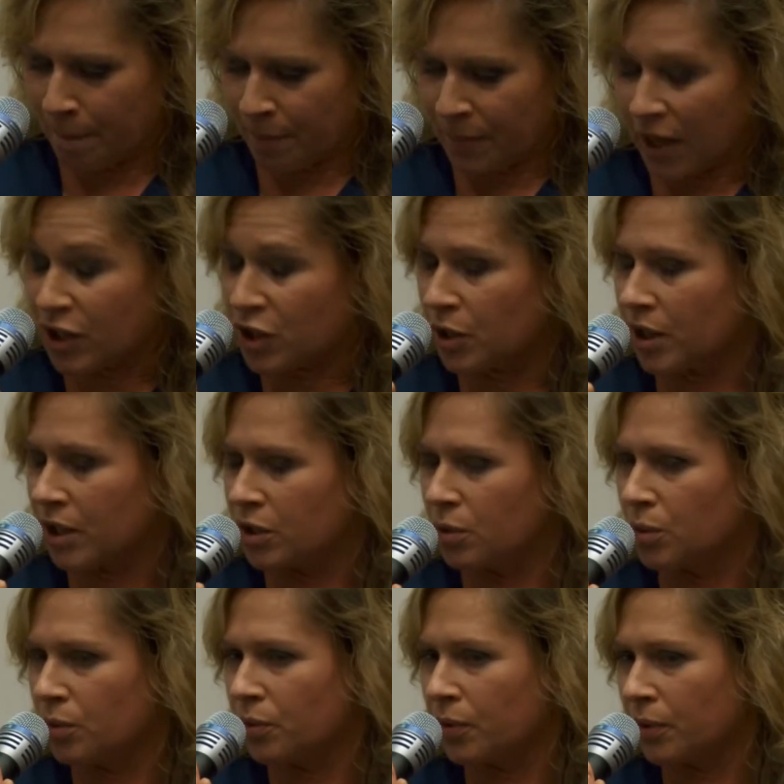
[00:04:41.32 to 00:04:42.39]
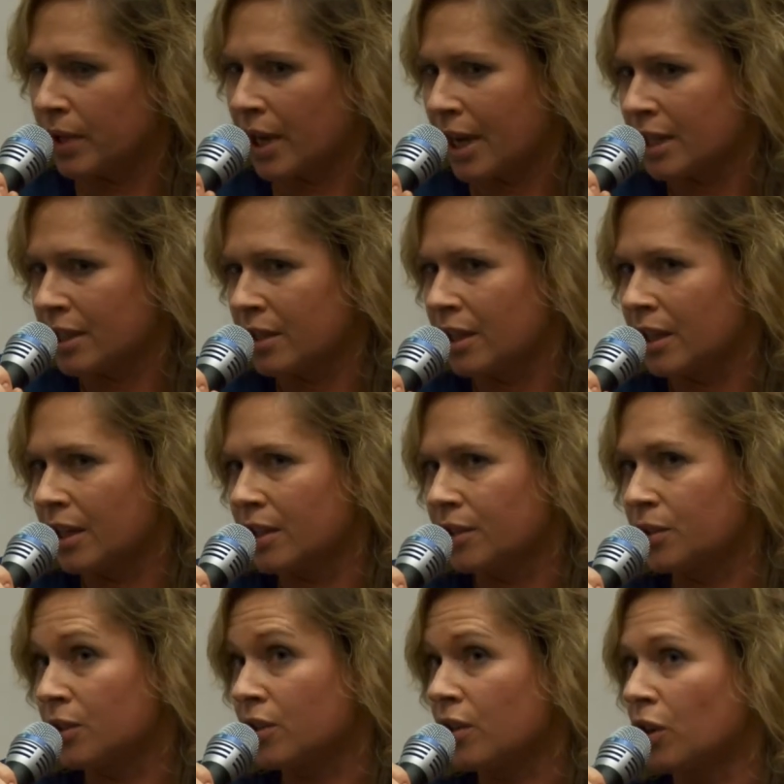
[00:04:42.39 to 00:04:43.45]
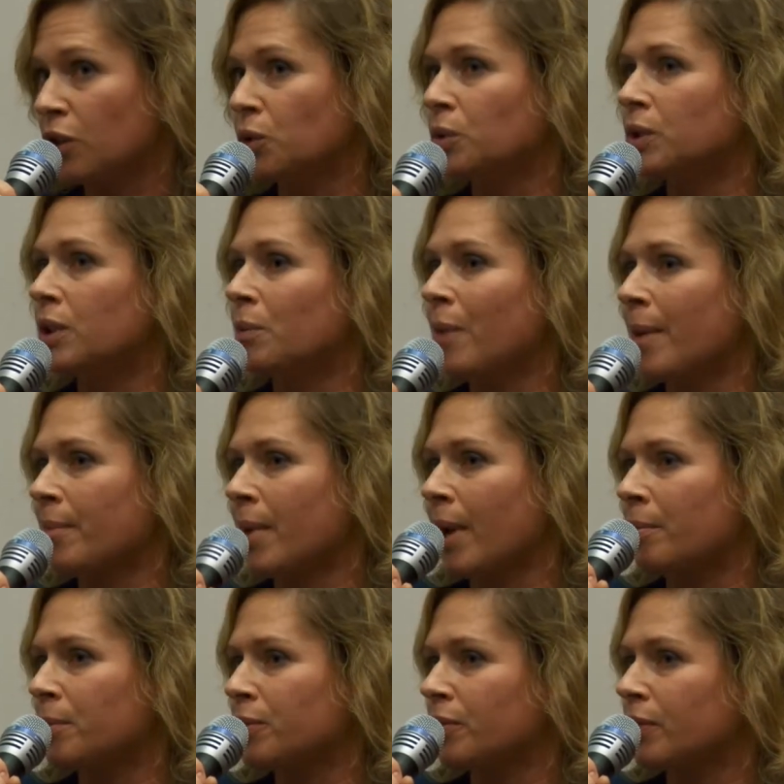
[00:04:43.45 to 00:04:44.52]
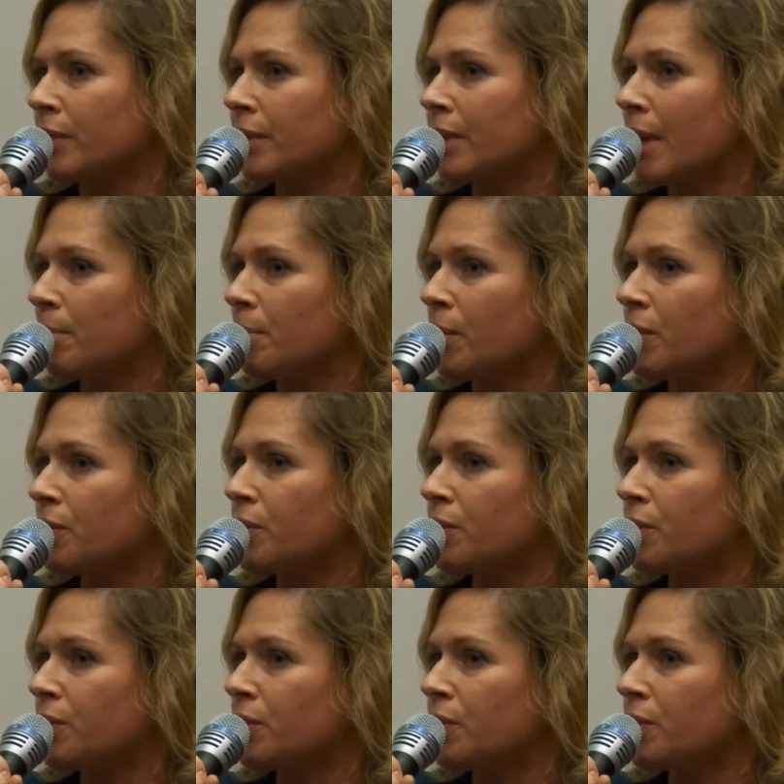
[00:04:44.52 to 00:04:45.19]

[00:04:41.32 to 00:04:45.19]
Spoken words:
that you can do for that is to start using webcams, for example.